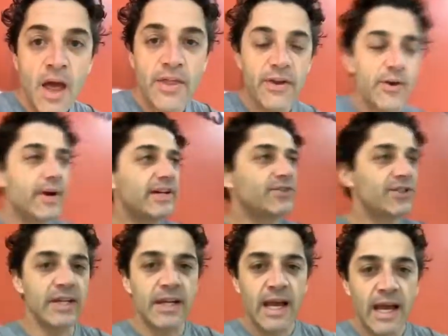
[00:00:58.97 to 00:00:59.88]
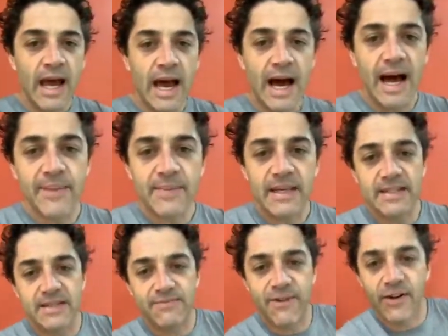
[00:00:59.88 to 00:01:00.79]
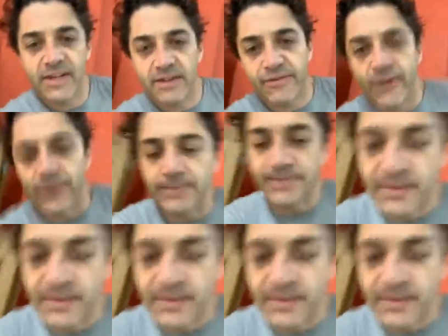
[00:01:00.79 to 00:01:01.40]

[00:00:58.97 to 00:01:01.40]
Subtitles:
The question is very difficult,